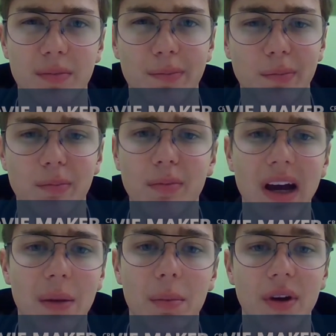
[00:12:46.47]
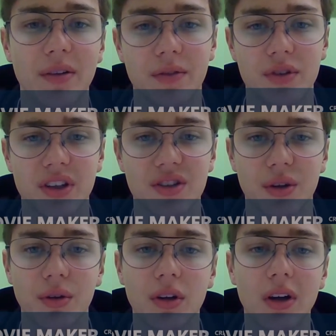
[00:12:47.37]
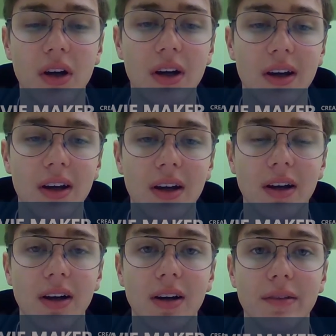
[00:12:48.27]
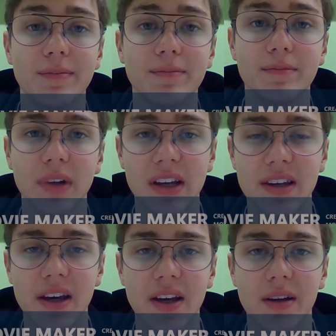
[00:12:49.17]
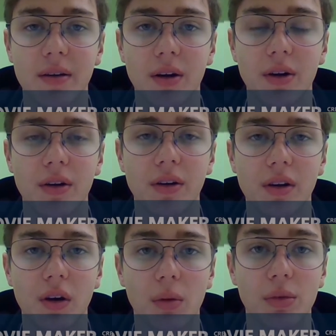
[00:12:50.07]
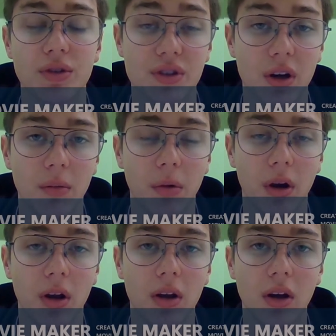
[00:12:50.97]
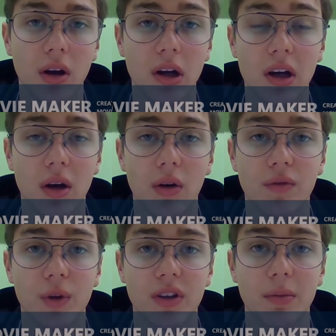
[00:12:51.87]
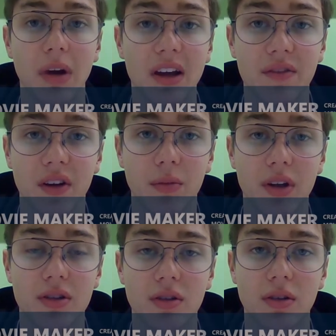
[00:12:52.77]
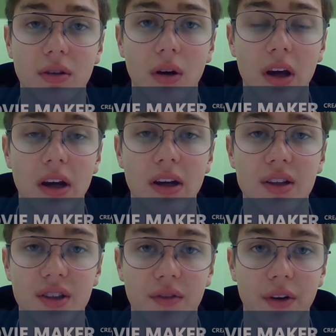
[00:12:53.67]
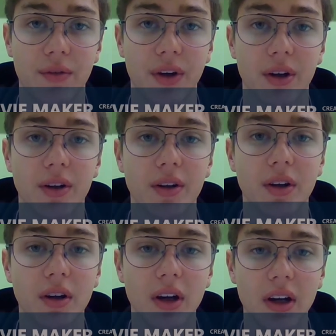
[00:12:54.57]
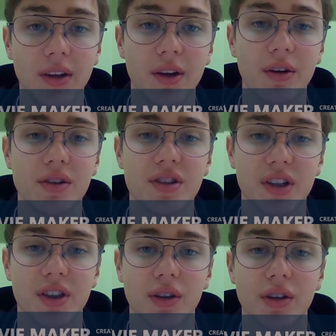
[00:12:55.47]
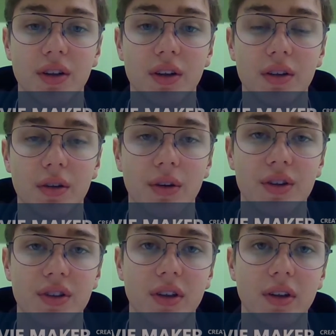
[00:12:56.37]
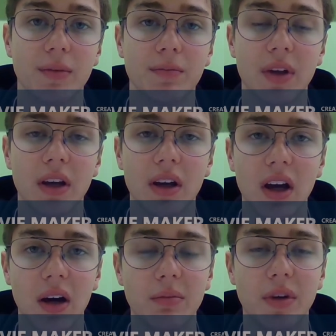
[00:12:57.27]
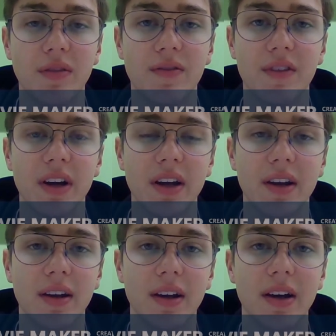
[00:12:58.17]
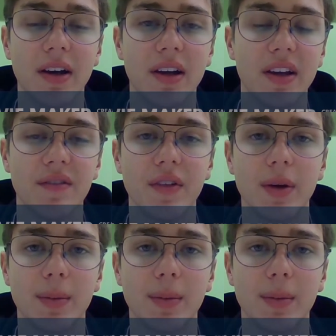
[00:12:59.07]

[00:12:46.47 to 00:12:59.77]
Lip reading: map, if you say so, and they earn almost double of what the black families in South Africa earn. They earn $600 a month and live